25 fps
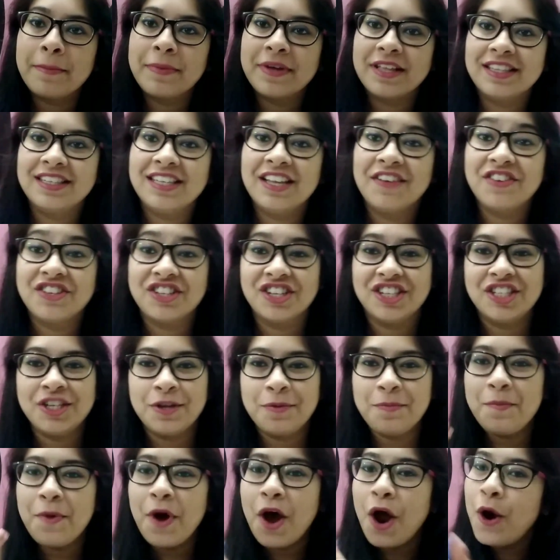my birthday, which is
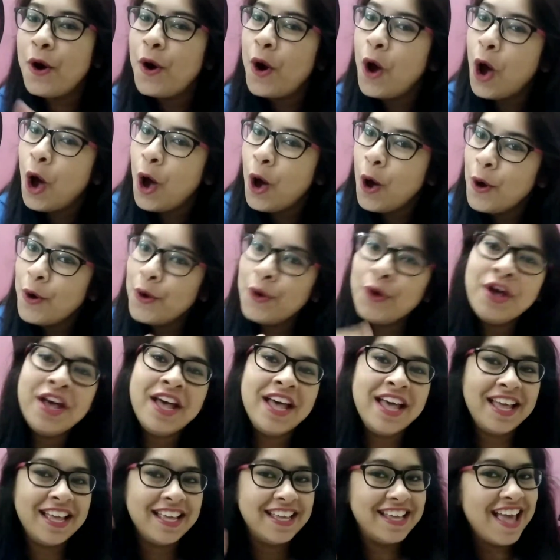tomorrow.
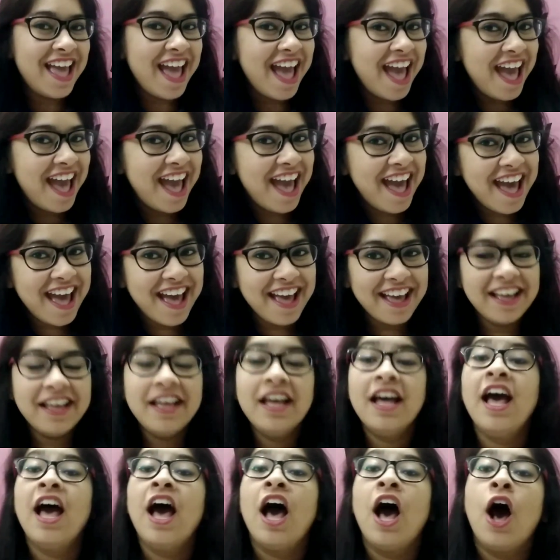
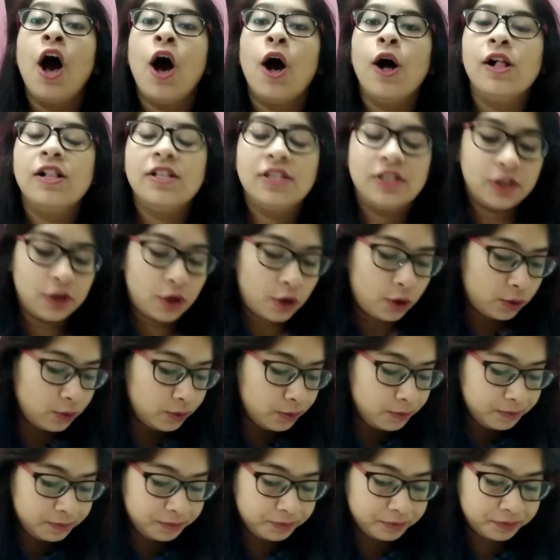Yay!
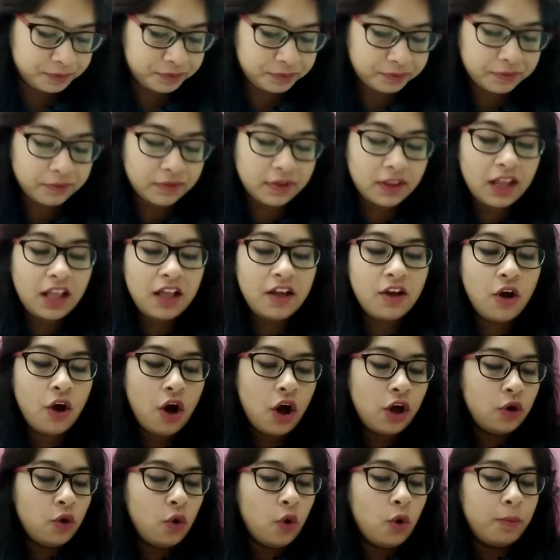Also,
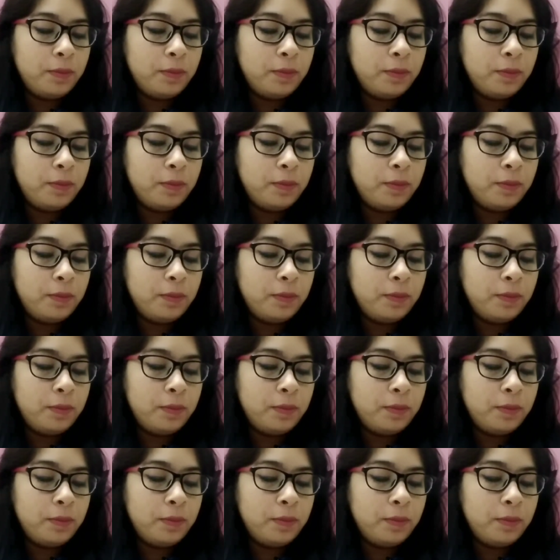on